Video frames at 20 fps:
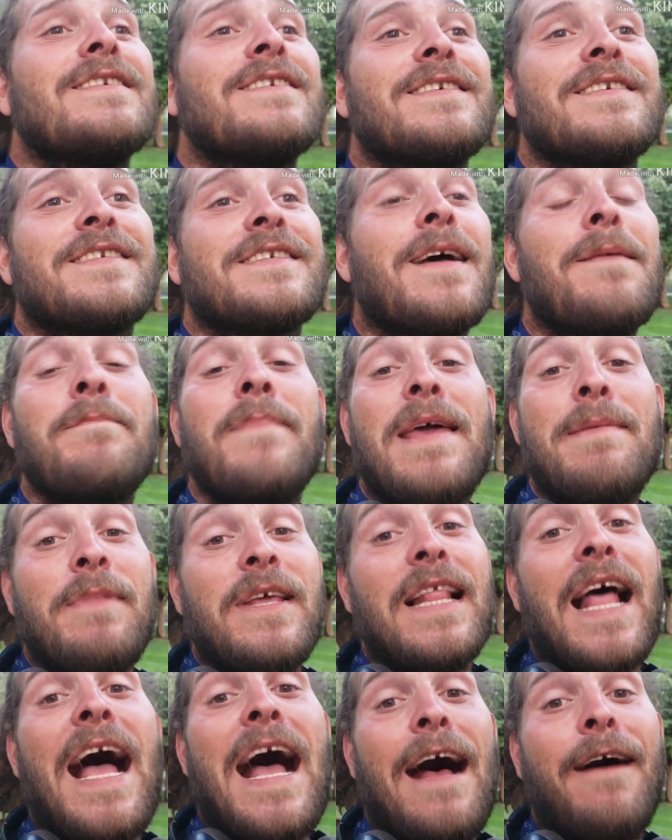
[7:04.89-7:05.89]
something made me
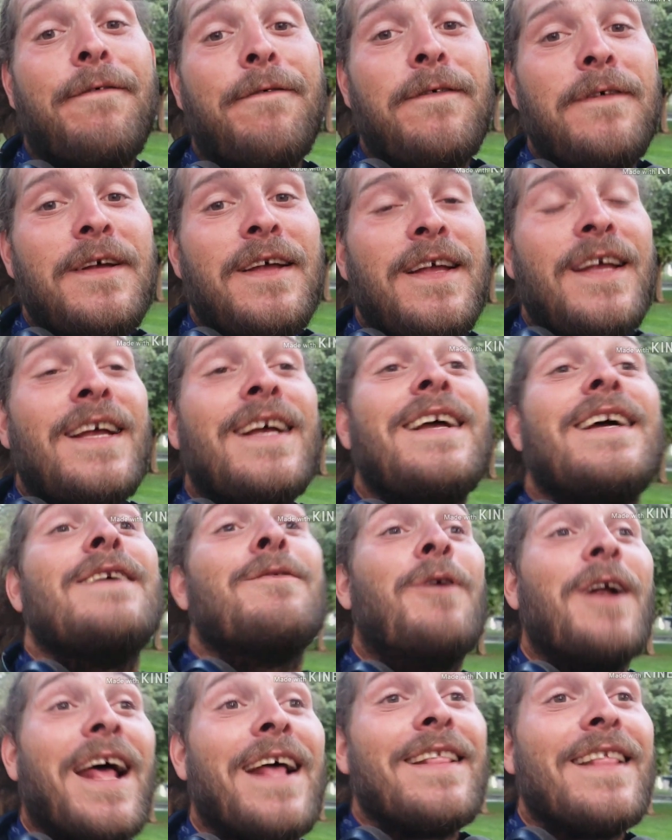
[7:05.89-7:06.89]
laugh. And
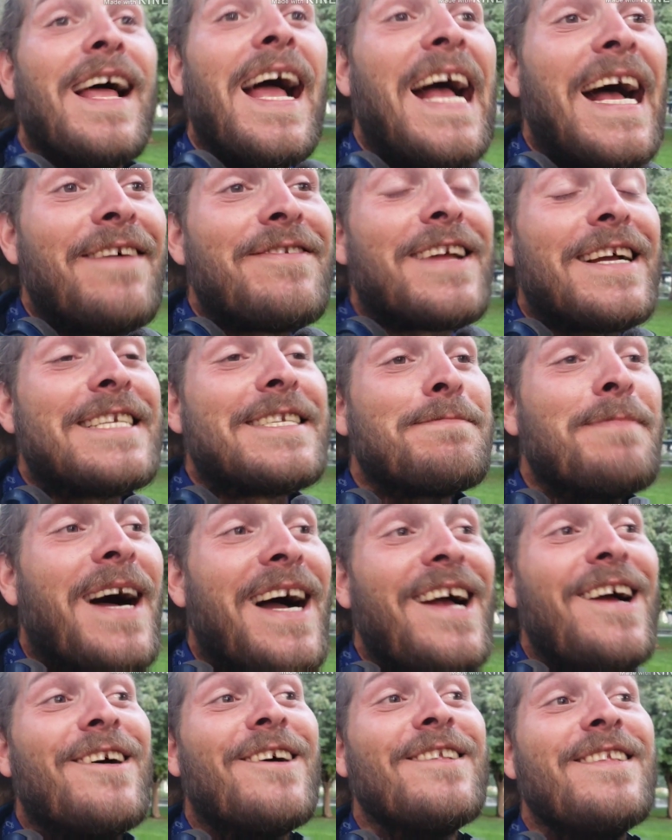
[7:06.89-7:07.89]
when I laughed, I
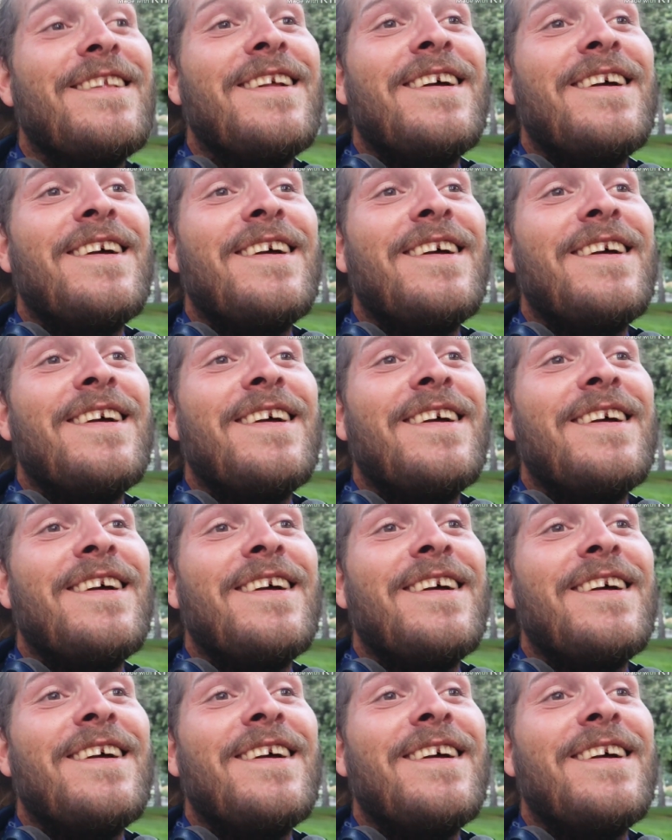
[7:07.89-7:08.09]
smiled